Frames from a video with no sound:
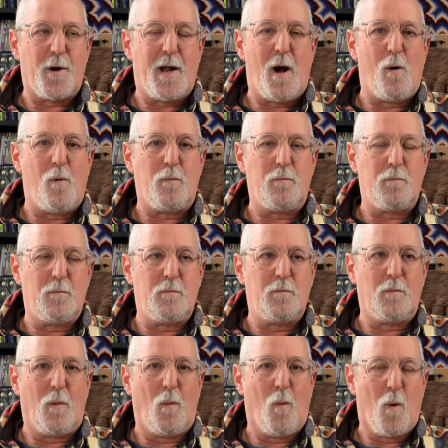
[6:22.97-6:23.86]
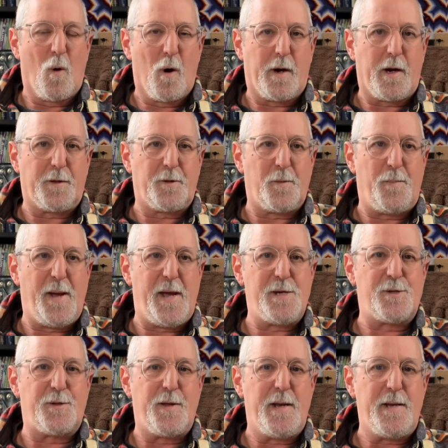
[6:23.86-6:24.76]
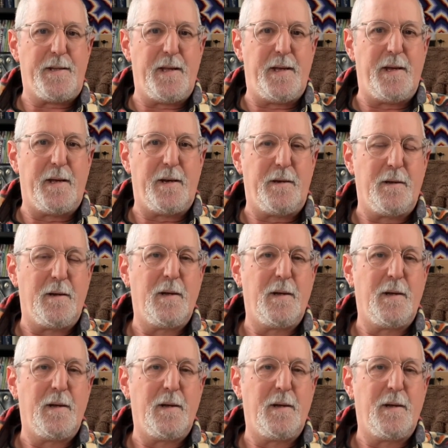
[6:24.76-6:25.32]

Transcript: out work at the pace they did.